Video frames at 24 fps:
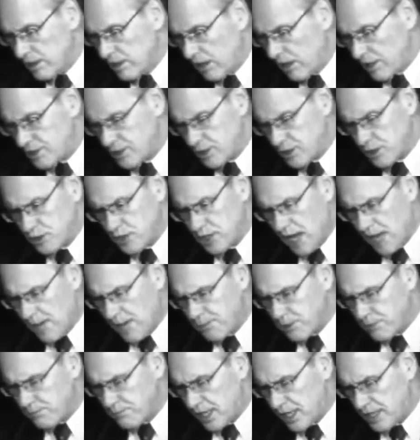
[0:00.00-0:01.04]
Our total
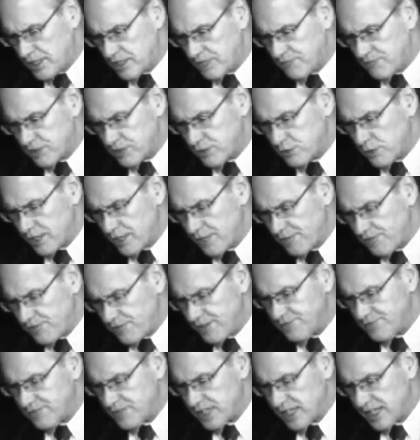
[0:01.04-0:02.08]
capital budget for
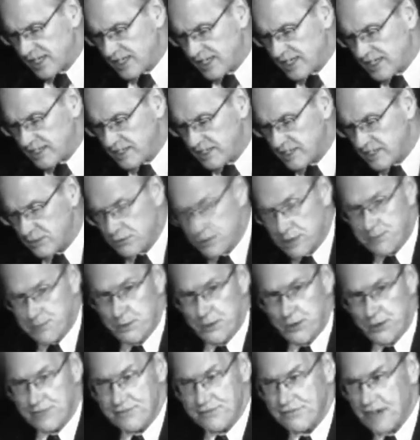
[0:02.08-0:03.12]
2015 is
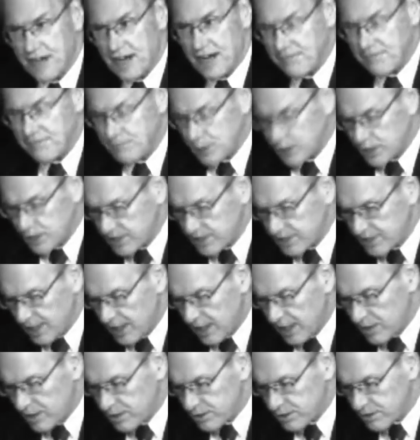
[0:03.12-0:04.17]
$3.5 billion,
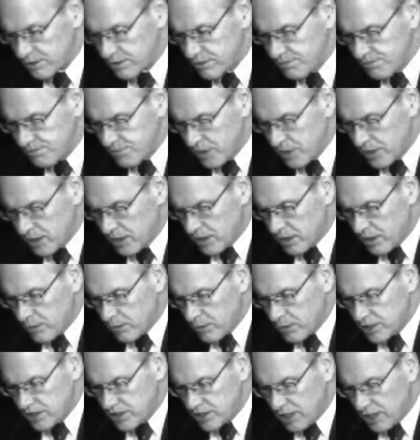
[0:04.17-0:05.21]

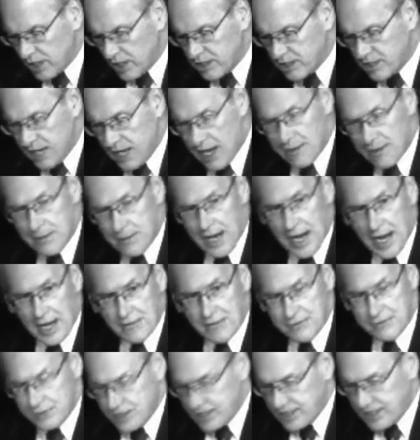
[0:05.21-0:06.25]
which is an all-time
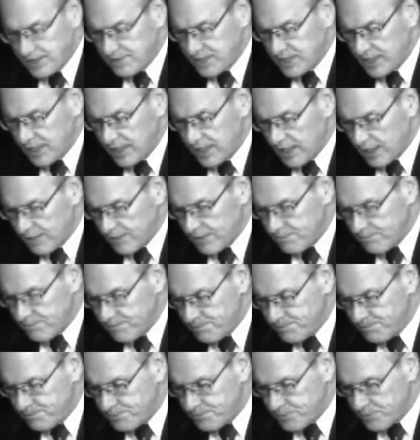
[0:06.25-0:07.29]
high for TVA.
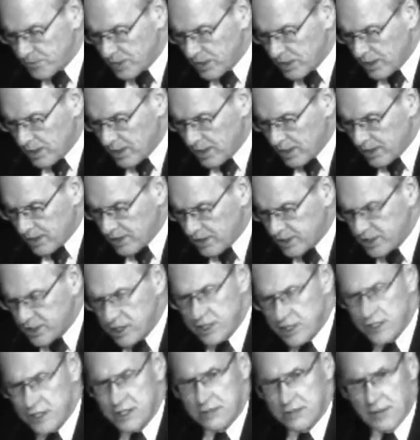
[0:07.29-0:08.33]
This
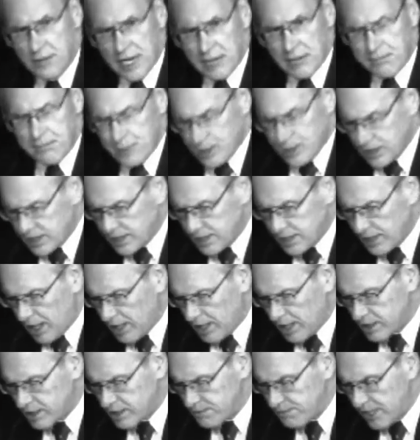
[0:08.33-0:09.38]
includes about $1 billion
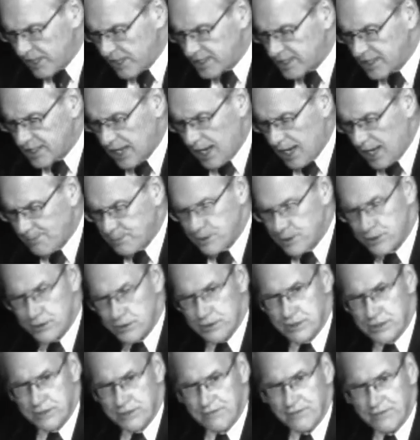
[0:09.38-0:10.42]
in base
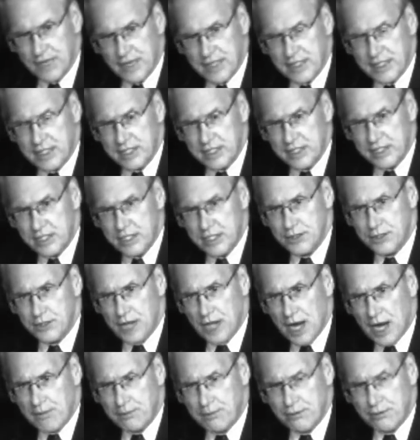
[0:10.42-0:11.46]
capital to fund continued
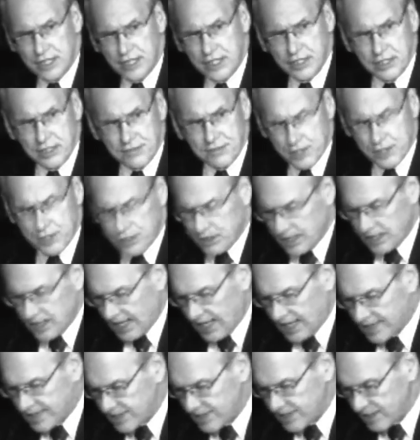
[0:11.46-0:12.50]
operation of current
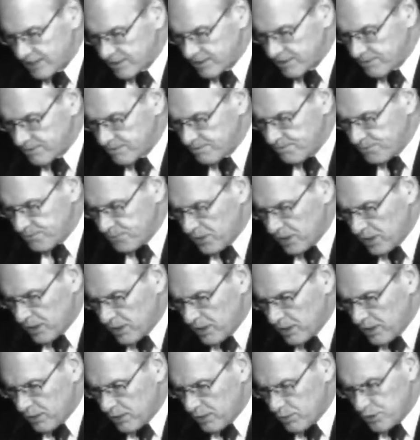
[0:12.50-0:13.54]
assets,
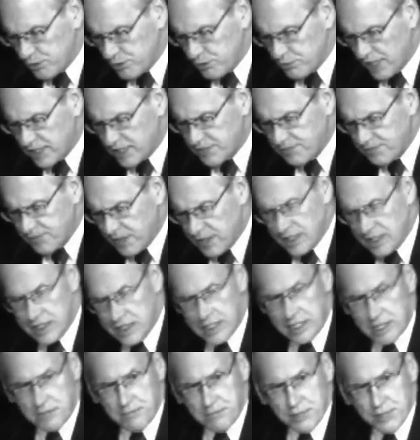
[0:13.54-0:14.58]
with the rest funding
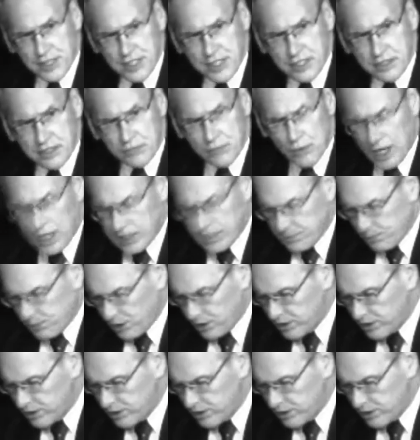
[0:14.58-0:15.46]
the completion of Watts Bar